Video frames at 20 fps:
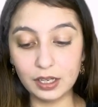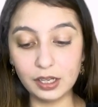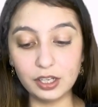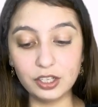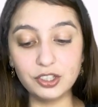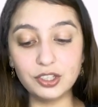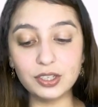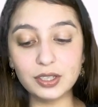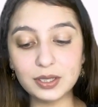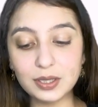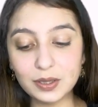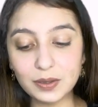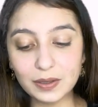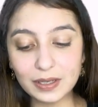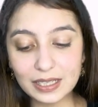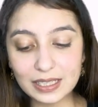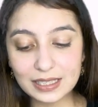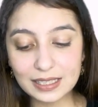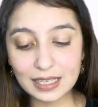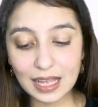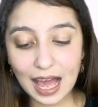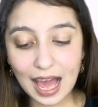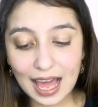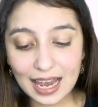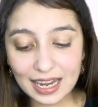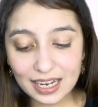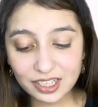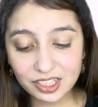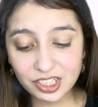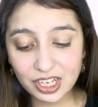Je suis à
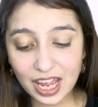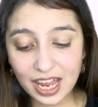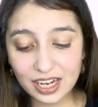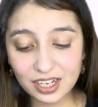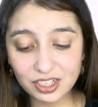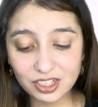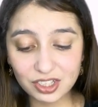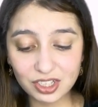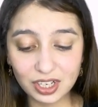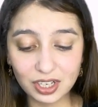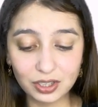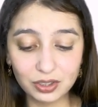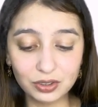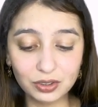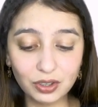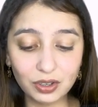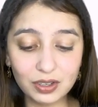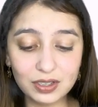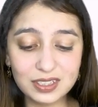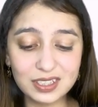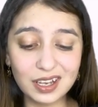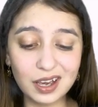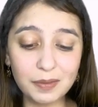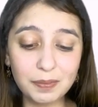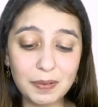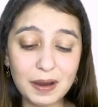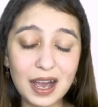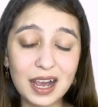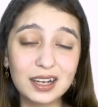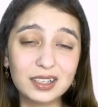la recherche d'un
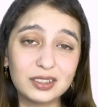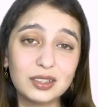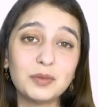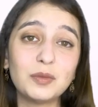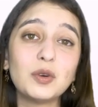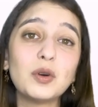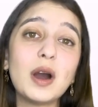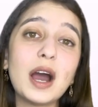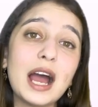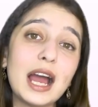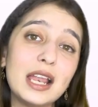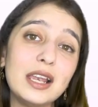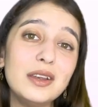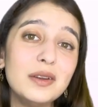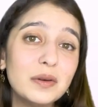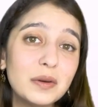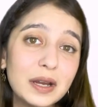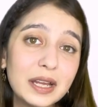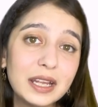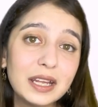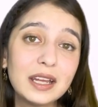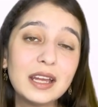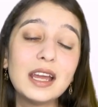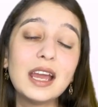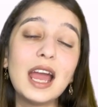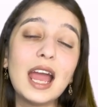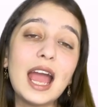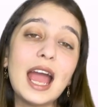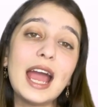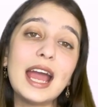appartement à louer
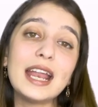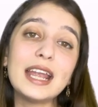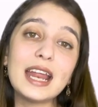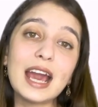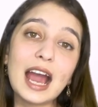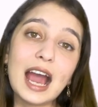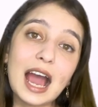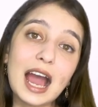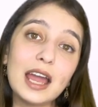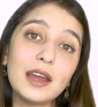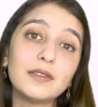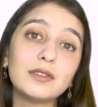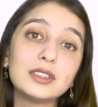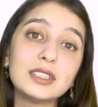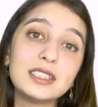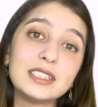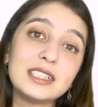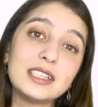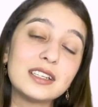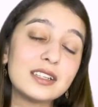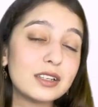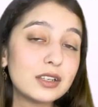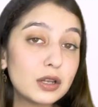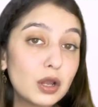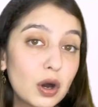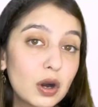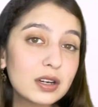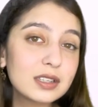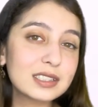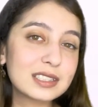and I was in a
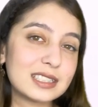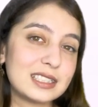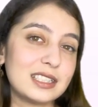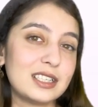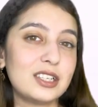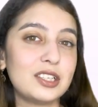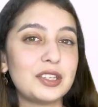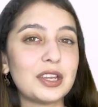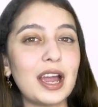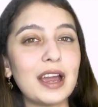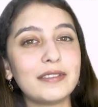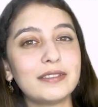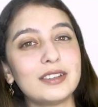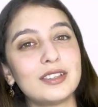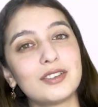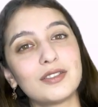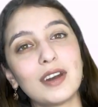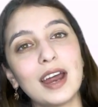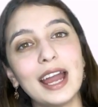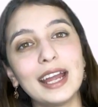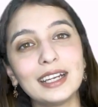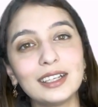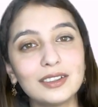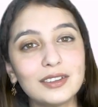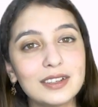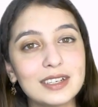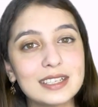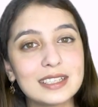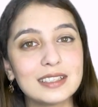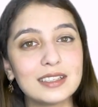long search. I was trying to
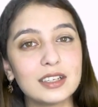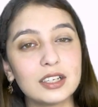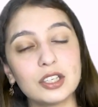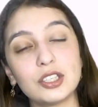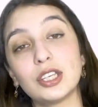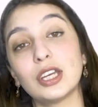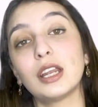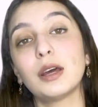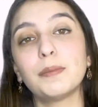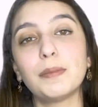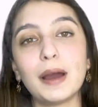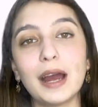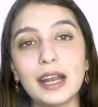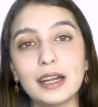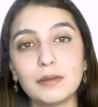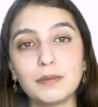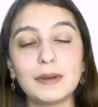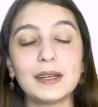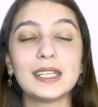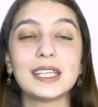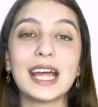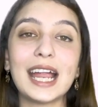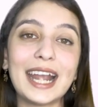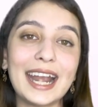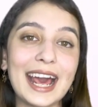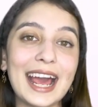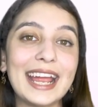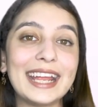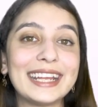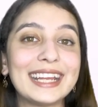research an apartment that
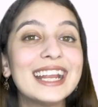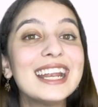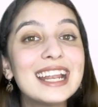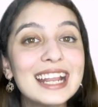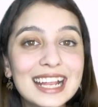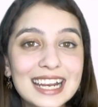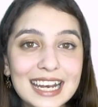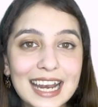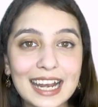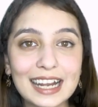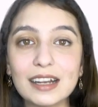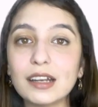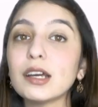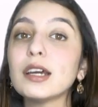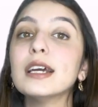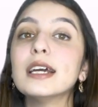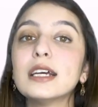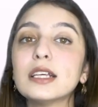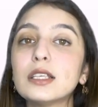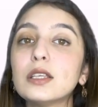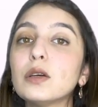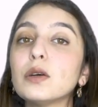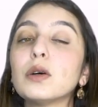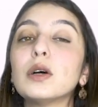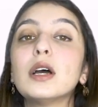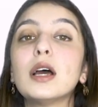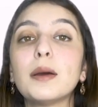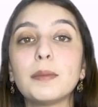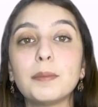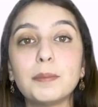I can rent. So
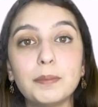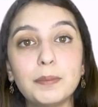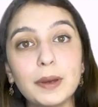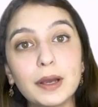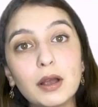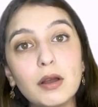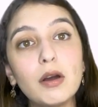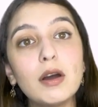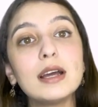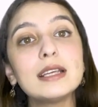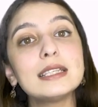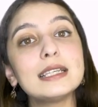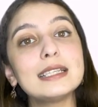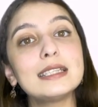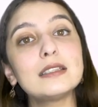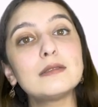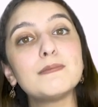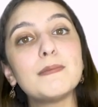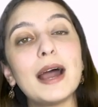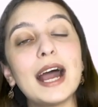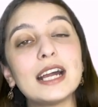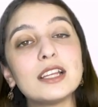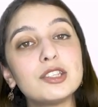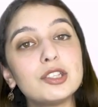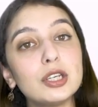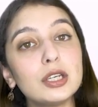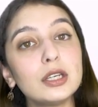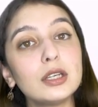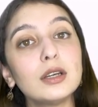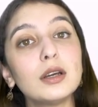because it's
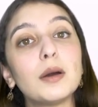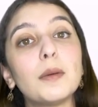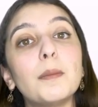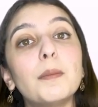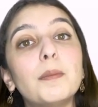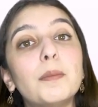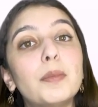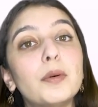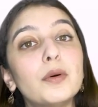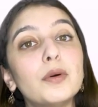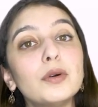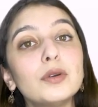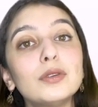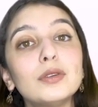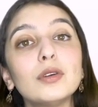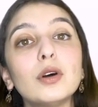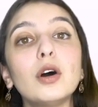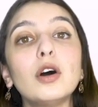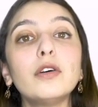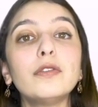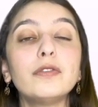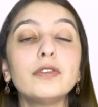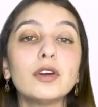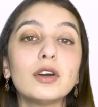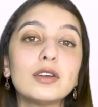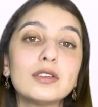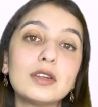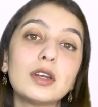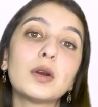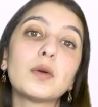matching both of
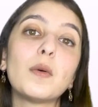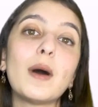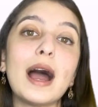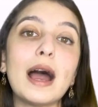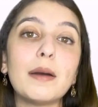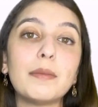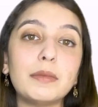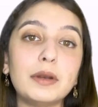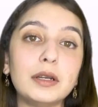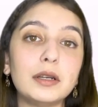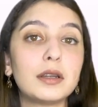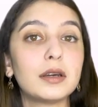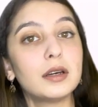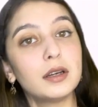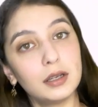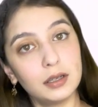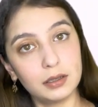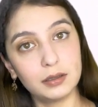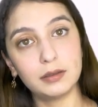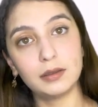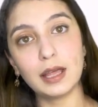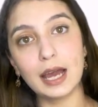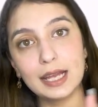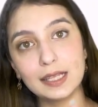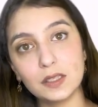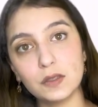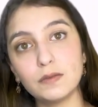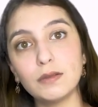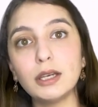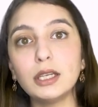your requirement,
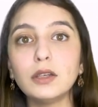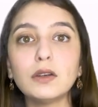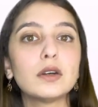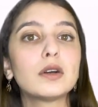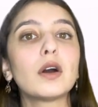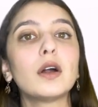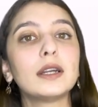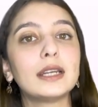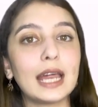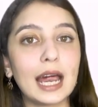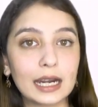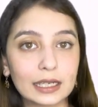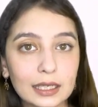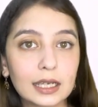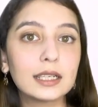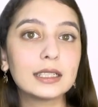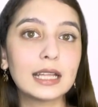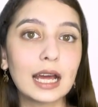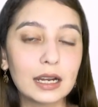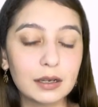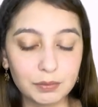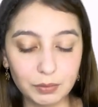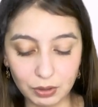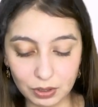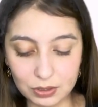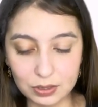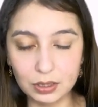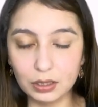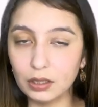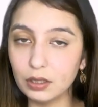that's why you're contacting that
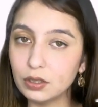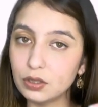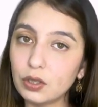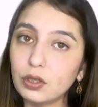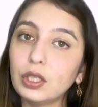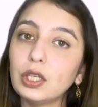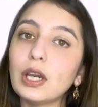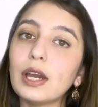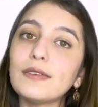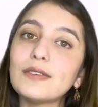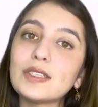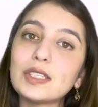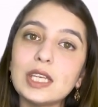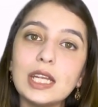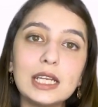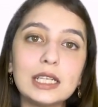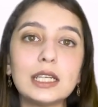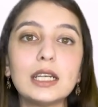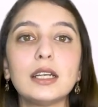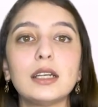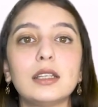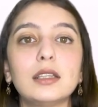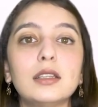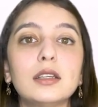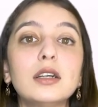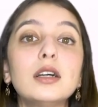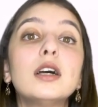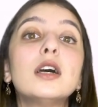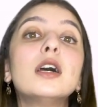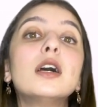person. So you have stated
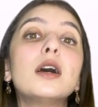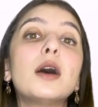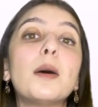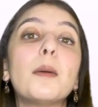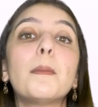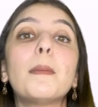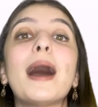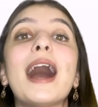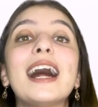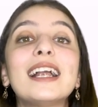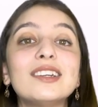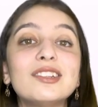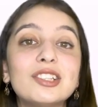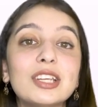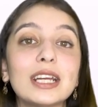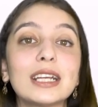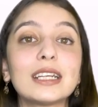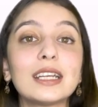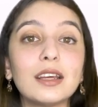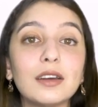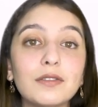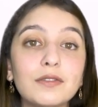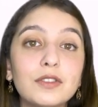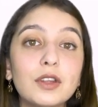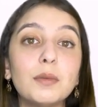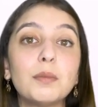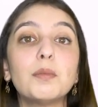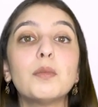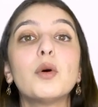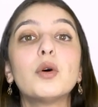the adjective, the
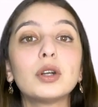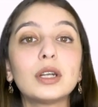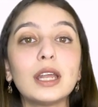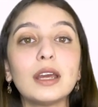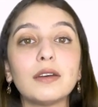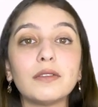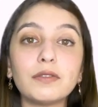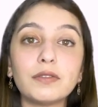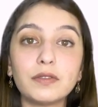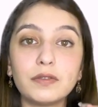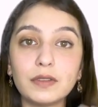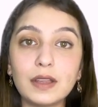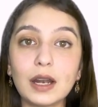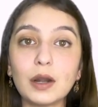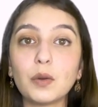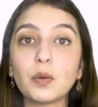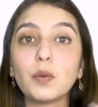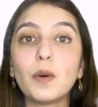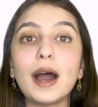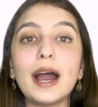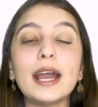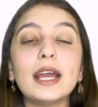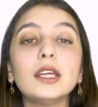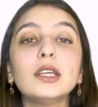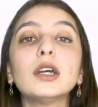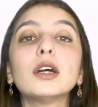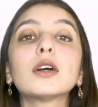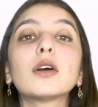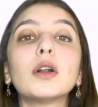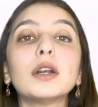motive that why
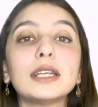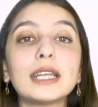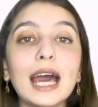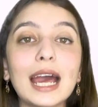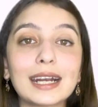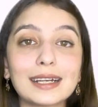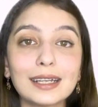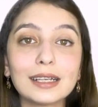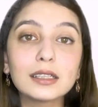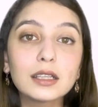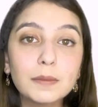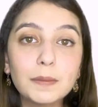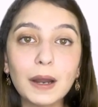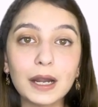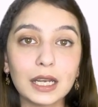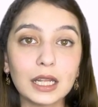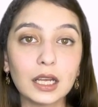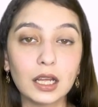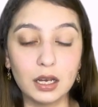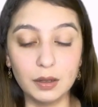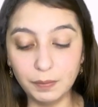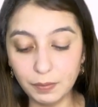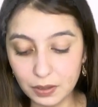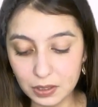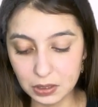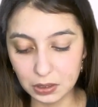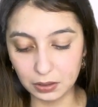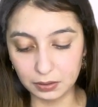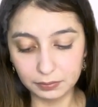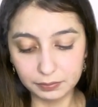you're contacting the particular
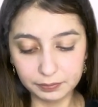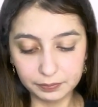person.